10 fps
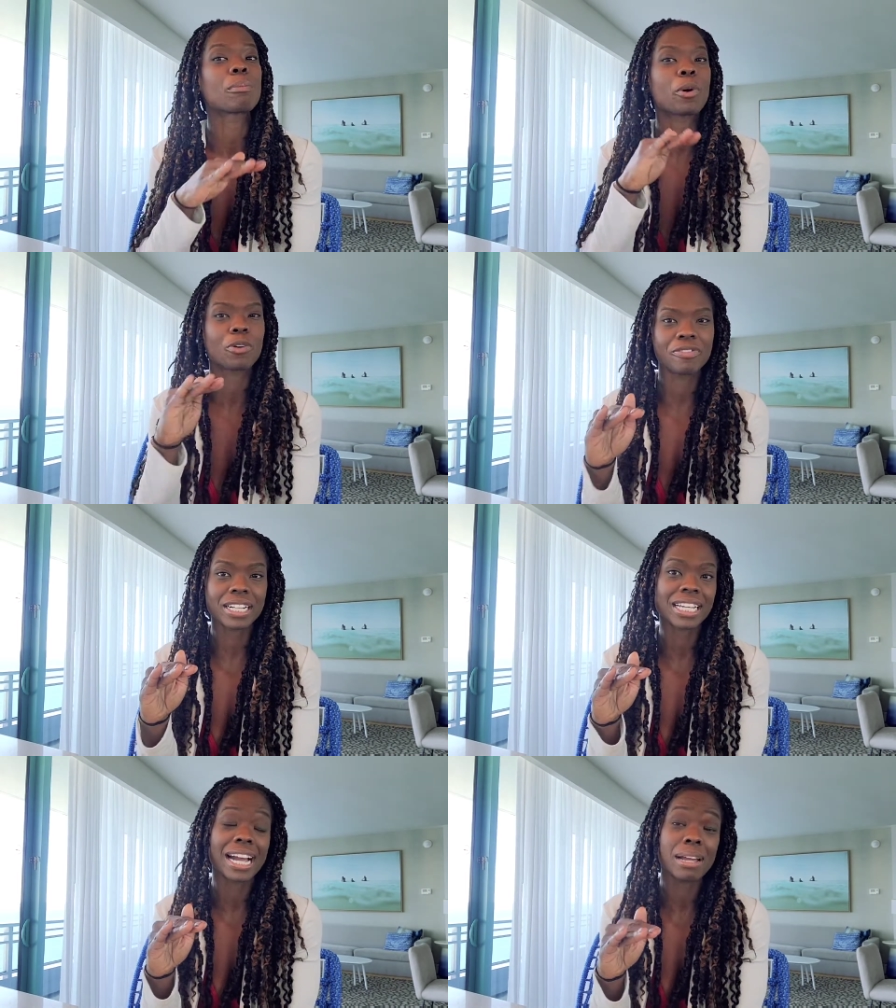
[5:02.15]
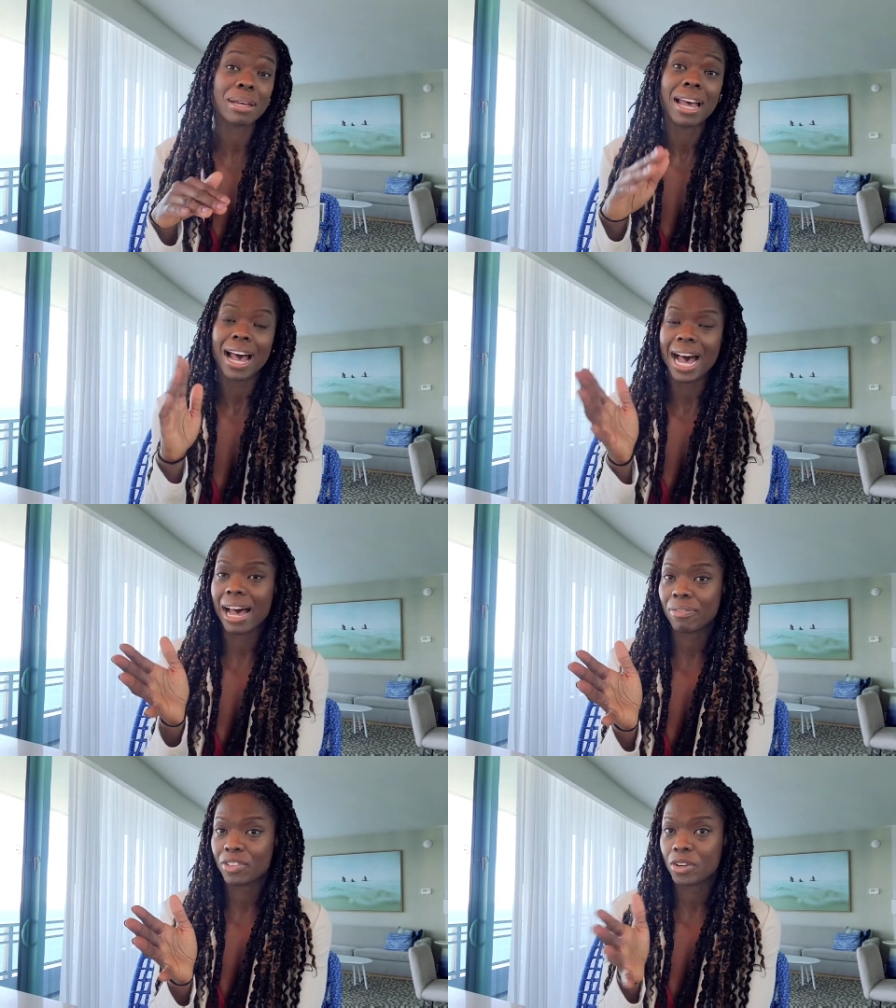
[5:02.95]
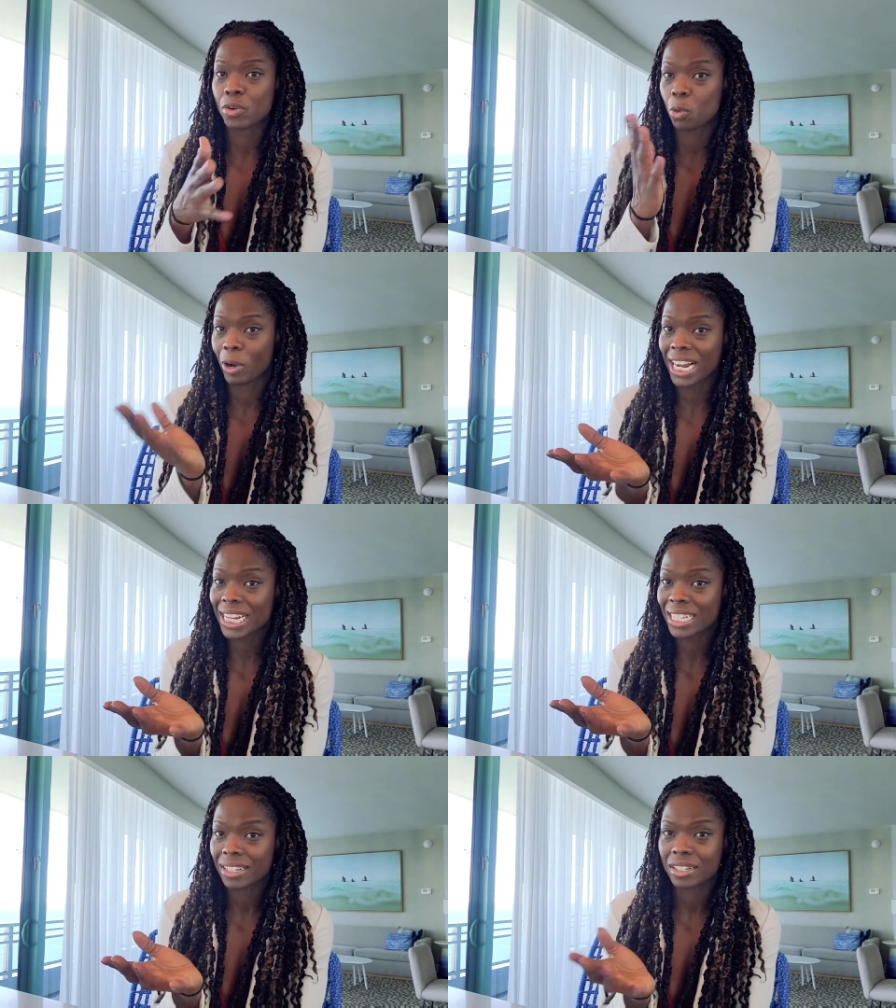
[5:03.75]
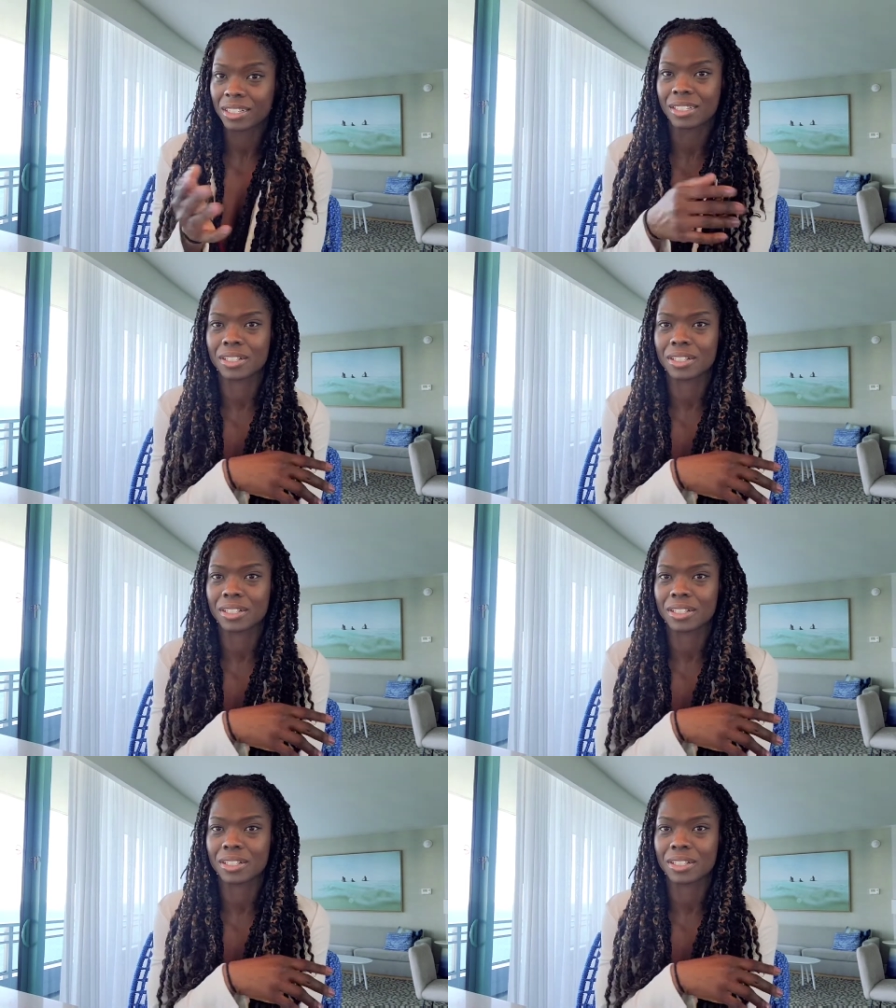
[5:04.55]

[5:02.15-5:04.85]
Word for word: perfect time. After, great, because